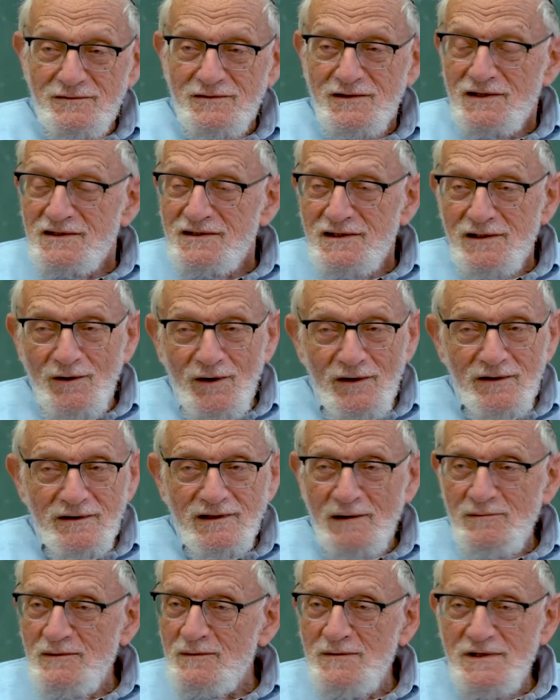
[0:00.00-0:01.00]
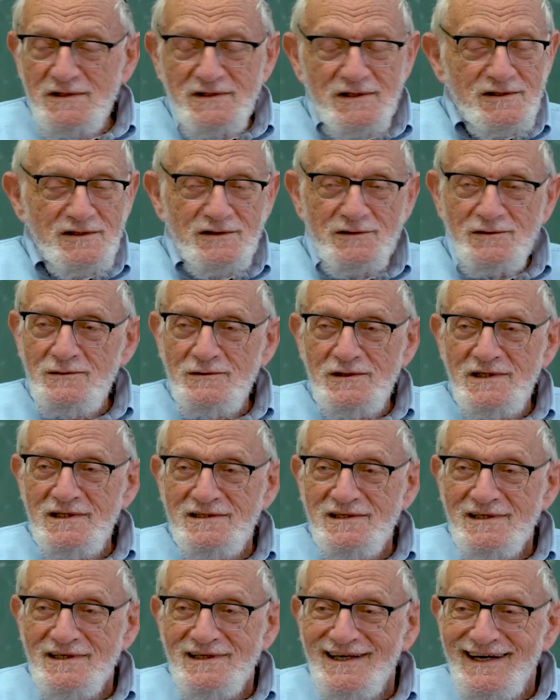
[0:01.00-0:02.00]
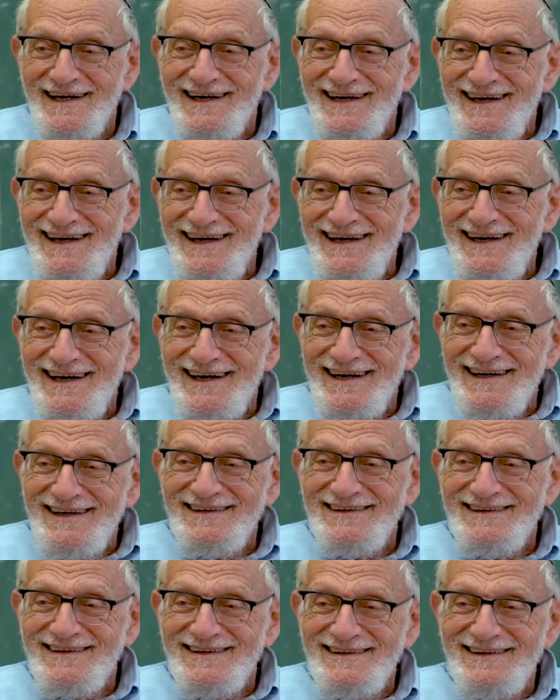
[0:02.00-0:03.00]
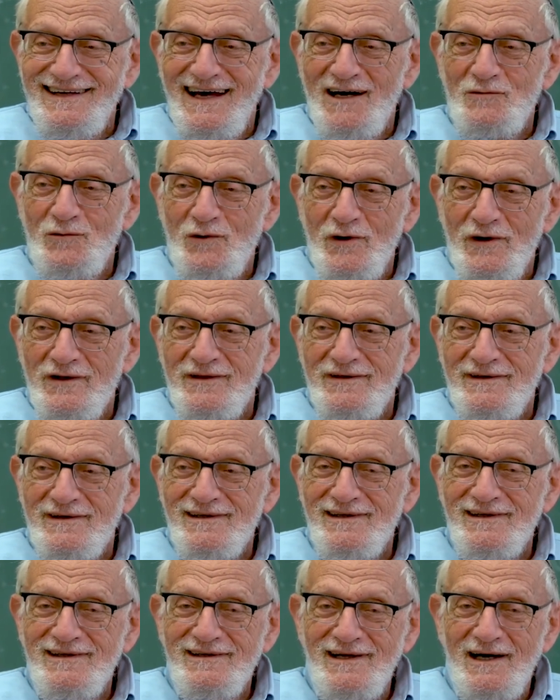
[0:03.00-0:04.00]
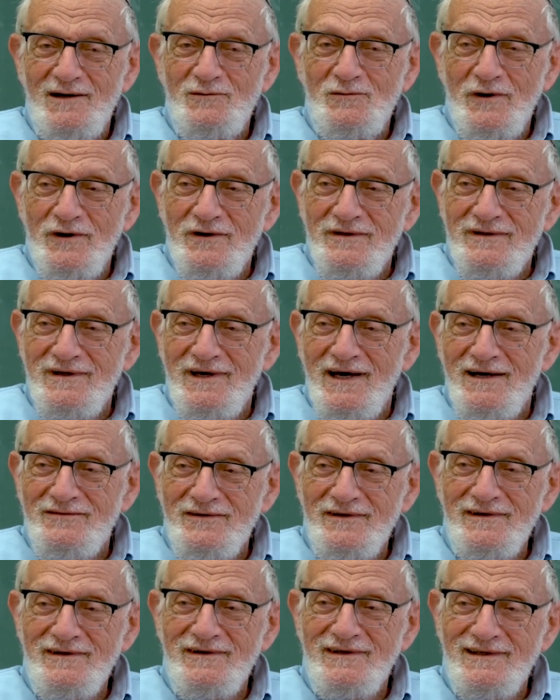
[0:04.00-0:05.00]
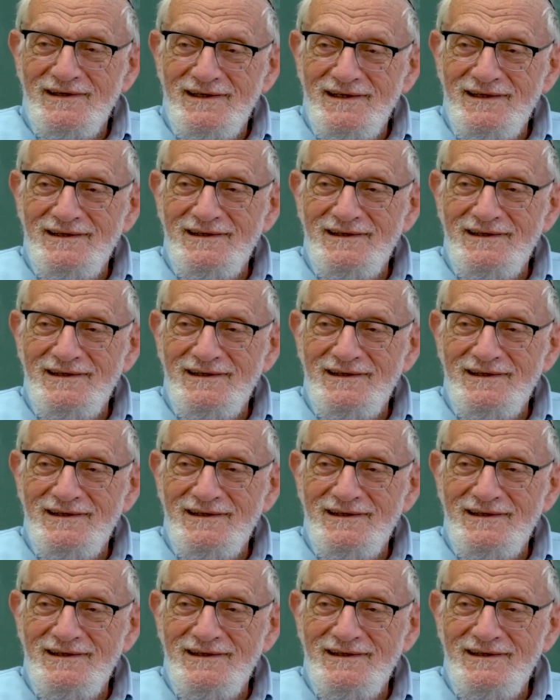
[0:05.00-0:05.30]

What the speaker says: succeed all the time, that means it's too easy and not worth the effort.